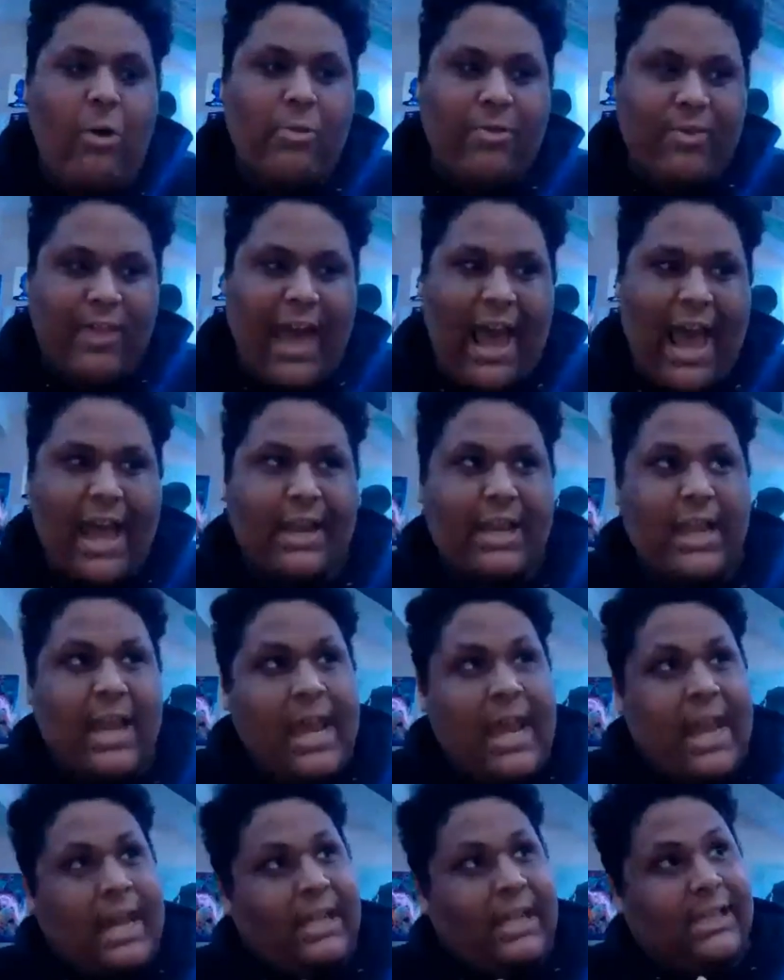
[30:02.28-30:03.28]
that
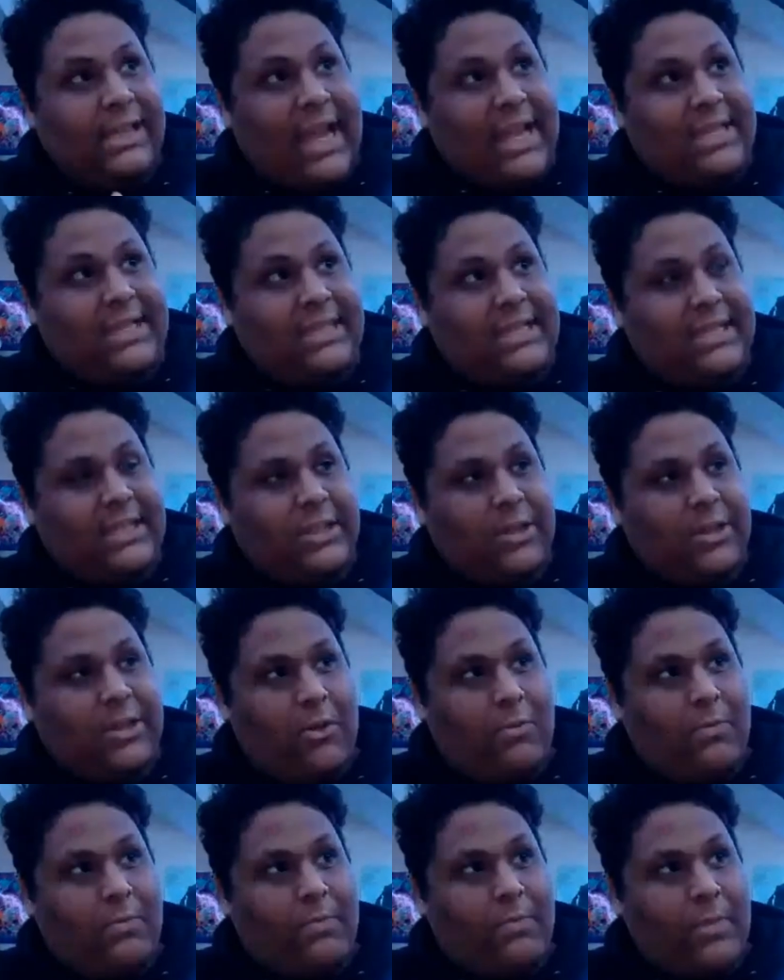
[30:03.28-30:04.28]
lets, you
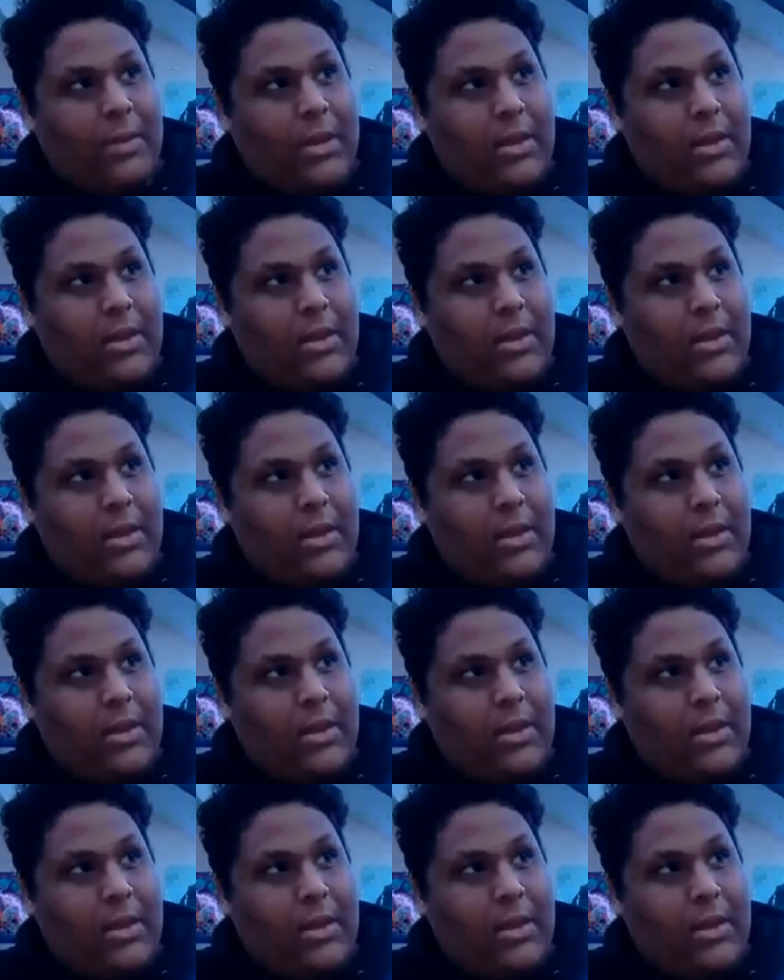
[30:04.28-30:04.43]
know,